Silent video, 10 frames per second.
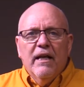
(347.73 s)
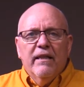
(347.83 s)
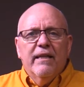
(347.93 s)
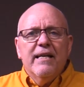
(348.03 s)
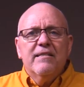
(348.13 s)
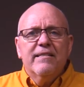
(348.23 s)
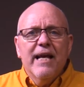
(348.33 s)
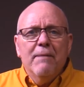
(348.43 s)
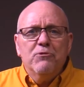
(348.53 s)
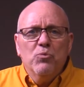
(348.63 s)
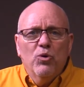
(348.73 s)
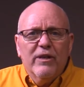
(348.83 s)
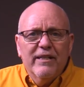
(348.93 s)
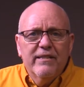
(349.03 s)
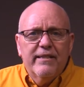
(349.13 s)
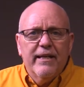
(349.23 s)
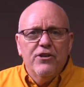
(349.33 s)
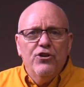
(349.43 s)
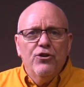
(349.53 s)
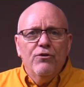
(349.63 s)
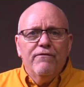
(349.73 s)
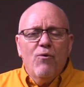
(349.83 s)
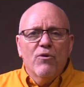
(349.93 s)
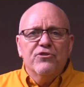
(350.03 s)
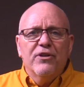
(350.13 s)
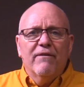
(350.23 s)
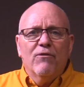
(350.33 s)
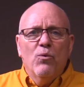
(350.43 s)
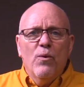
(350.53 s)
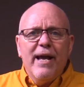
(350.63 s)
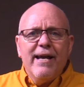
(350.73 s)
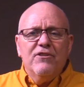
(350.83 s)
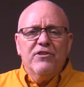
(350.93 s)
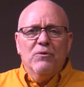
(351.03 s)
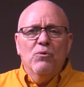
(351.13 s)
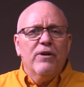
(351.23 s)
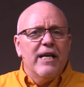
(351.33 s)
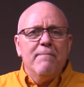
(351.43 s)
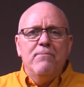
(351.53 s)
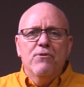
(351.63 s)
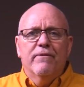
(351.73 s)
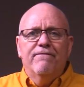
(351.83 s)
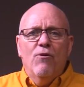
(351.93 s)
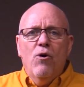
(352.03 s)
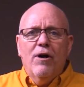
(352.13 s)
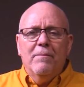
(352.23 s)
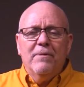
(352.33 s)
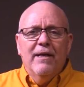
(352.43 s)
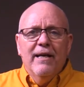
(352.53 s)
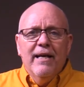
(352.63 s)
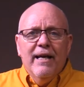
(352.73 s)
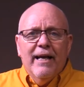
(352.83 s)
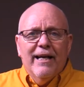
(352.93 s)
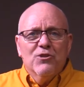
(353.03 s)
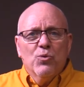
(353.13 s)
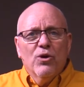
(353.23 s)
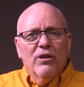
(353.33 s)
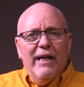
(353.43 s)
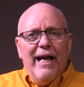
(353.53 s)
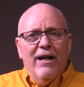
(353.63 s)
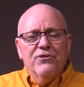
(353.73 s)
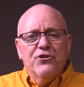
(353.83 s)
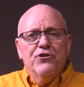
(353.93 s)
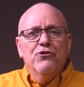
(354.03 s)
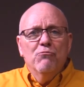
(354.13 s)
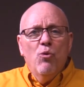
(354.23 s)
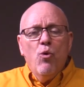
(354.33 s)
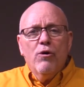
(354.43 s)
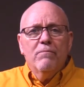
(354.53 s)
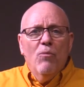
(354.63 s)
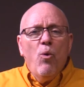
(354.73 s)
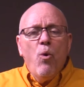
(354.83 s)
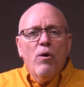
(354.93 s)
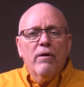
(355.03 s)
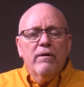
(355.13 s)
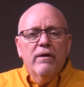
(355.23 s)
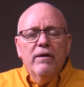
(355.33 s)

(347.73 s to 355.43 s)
These steps will continue for several weeks, and we'll keep you informed as we're allowed to do more and more